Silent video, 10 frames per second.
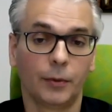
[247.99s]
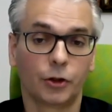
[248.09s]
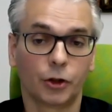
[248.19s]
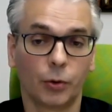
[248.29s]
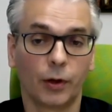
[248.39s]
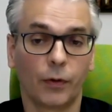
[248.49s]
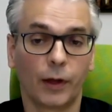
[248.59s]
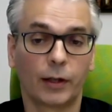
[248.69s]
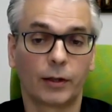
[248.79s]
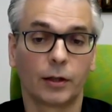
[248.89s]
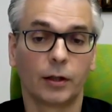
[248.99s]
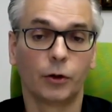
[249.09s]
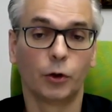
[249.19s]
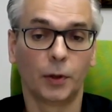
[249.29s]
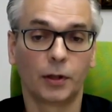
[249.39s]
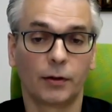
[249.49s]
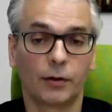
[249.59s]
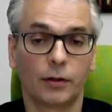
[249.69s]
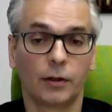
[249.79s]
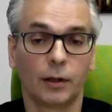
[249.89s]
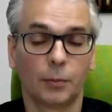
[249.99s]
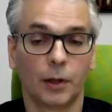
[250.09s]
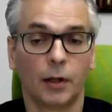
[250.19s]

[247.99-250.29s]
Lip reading: showing that upadacitinib